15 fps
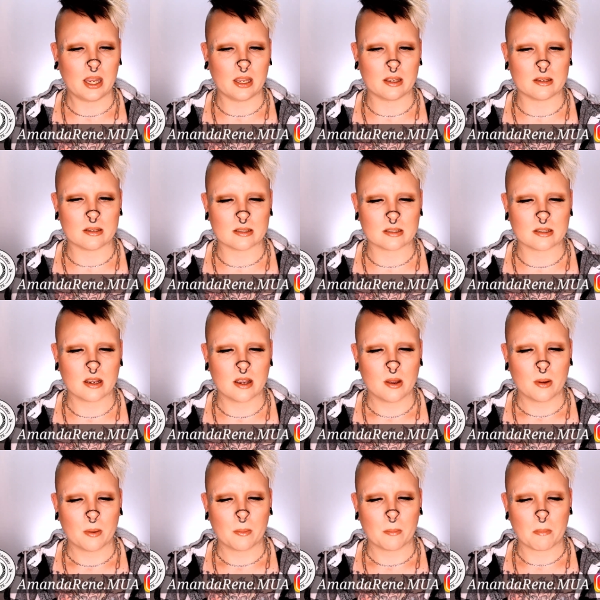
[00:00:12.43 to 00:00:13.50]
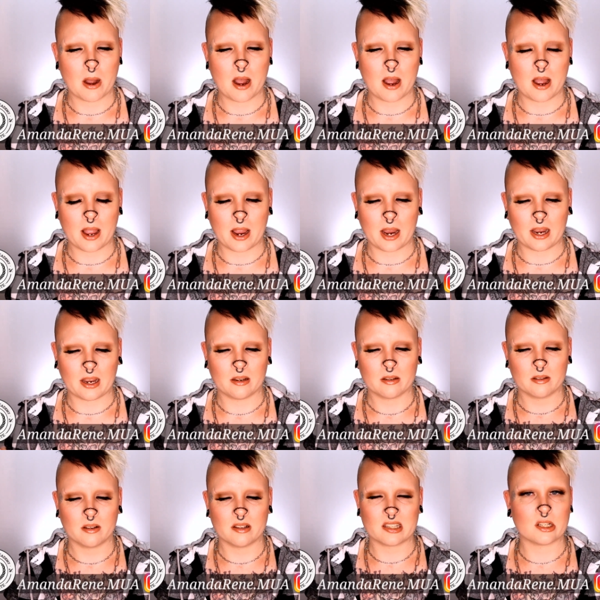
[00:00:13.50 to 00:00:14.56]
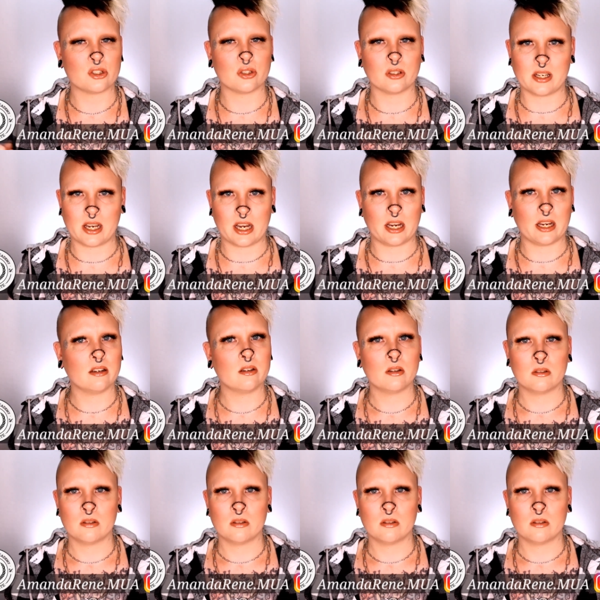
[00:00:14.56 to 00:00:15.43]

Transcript: is my, essentially,